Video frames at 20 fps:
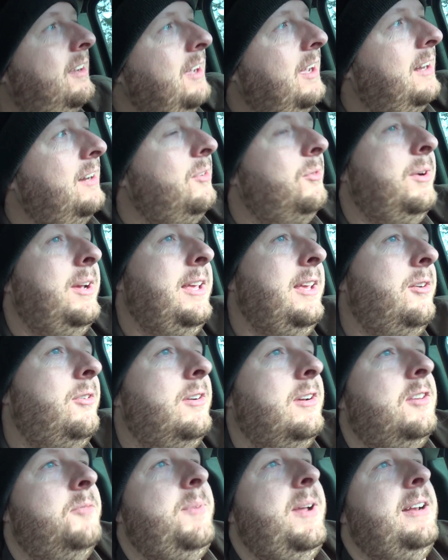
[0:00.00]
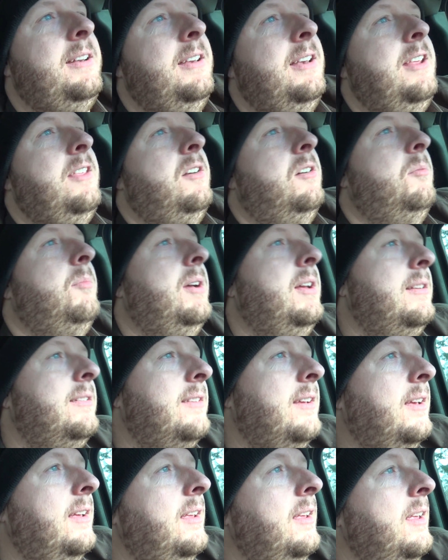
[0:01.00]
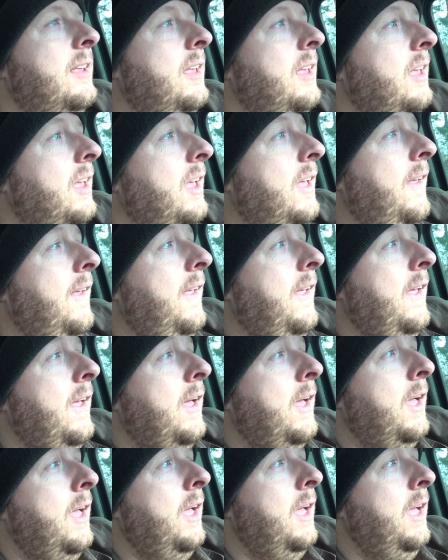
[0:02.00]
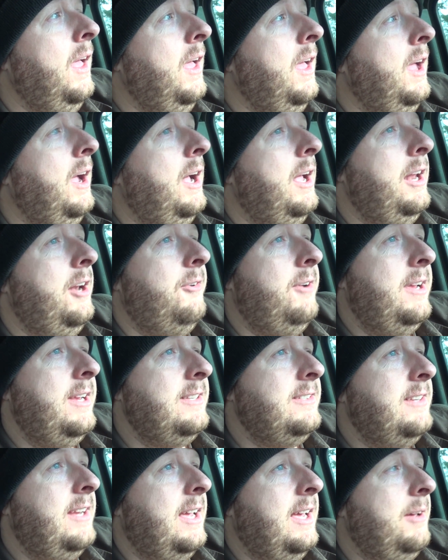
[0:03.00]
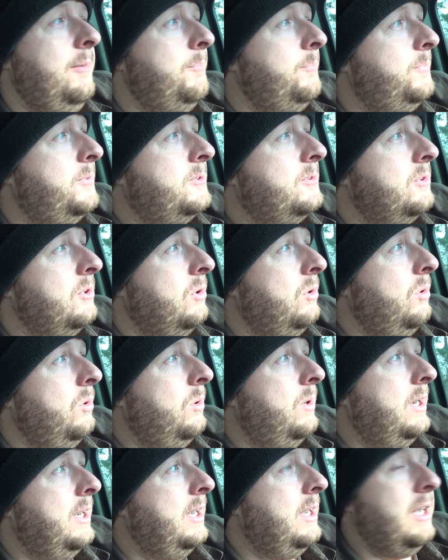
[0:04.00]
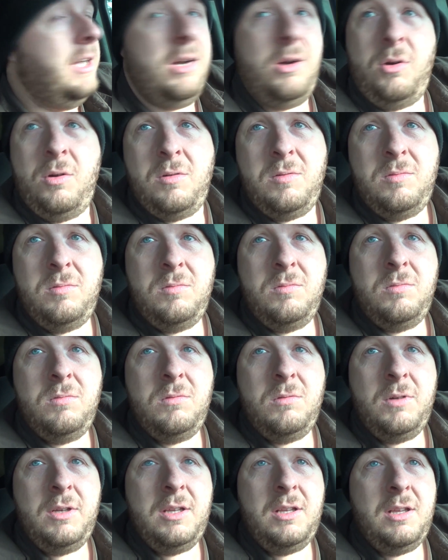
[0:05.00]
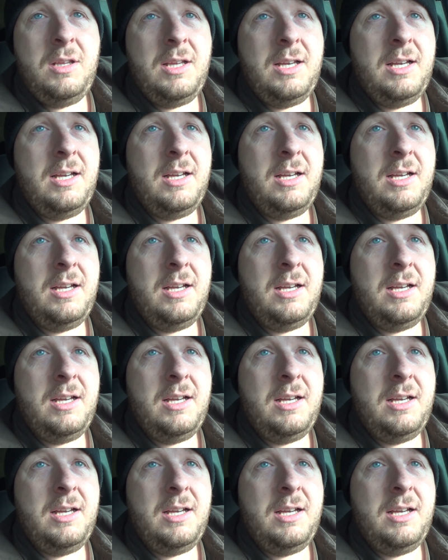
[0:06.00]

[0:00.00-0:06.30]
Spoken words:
kind of way you were expecting either, but anyways, yeah, so we'll